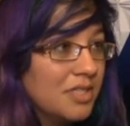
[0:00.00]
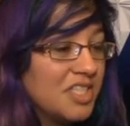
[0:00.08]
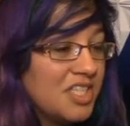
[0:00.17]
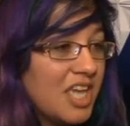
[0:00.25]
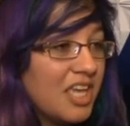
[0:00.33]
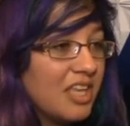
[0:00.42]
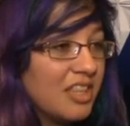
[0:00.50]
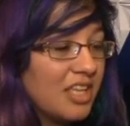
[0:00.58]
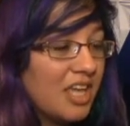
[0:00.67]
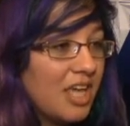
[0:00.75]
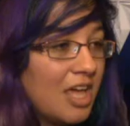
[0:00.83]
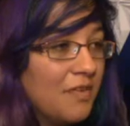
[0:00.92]
staying in
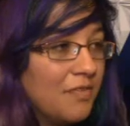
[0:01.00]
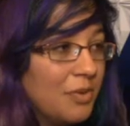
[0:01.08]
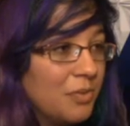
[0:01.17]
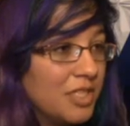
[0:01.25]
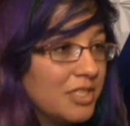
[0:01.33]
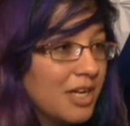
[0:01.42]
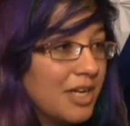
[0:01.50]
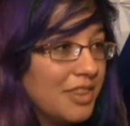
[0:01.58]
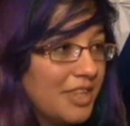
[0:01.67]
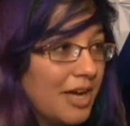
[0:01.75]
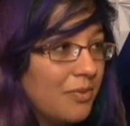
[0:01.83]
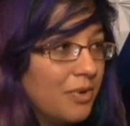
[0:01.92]
the cave and we
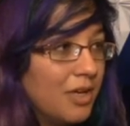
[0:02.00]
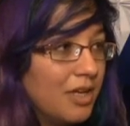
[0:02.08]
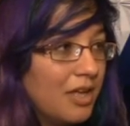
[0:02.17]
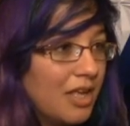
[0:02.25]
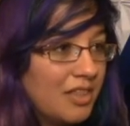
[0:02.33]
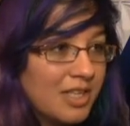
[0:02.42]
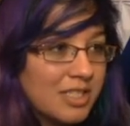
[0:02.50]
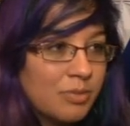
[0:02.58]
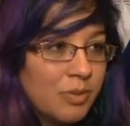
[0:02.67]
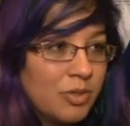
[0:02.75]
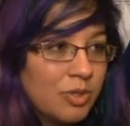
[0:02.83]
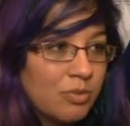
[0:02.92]
died that way, and that's
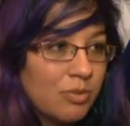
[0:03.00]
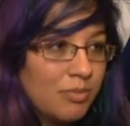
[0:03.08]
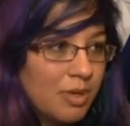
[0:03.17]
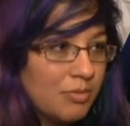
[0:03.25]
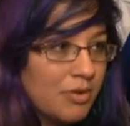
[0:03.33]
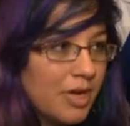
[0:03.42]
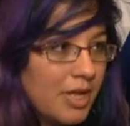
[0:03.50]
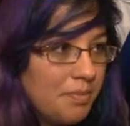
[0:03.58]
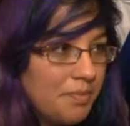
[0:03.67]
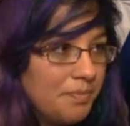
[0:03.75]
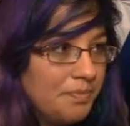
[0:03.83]
why we don't remember it.